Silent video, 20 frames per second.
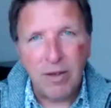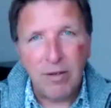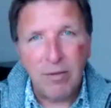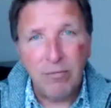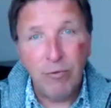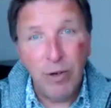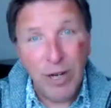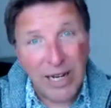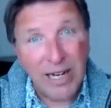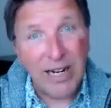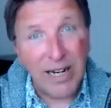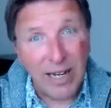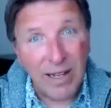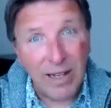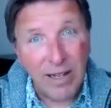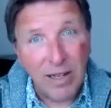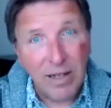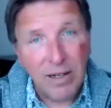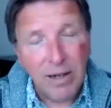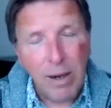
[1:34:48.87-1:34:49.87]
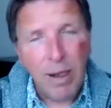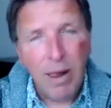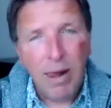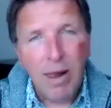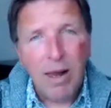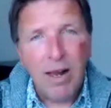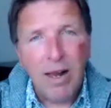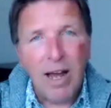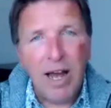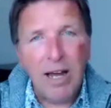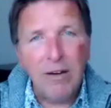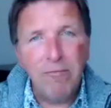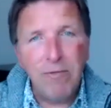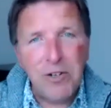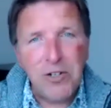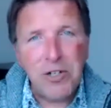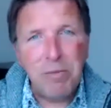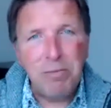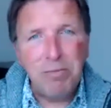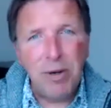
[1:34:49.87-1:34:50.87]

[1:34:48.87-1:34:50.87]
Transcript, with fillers: really, and Richard